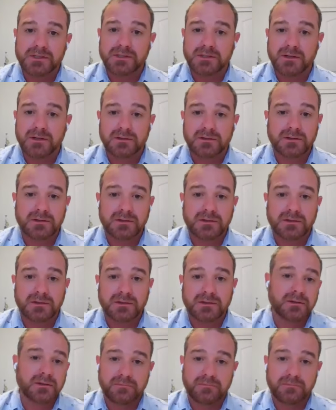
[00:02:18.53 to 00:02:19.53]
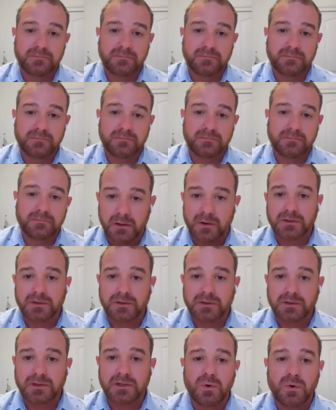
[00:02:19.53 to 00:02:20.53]
which is also the Keller Williams
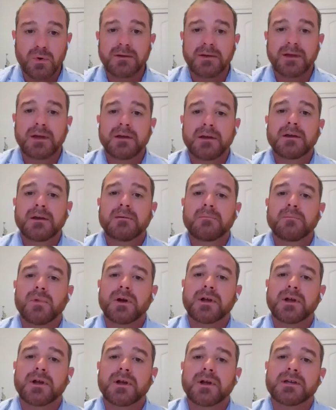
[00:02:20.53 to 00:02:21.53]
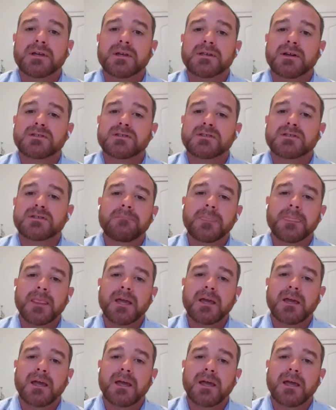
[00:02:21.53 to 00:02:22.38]
Realty Boise Market Center. So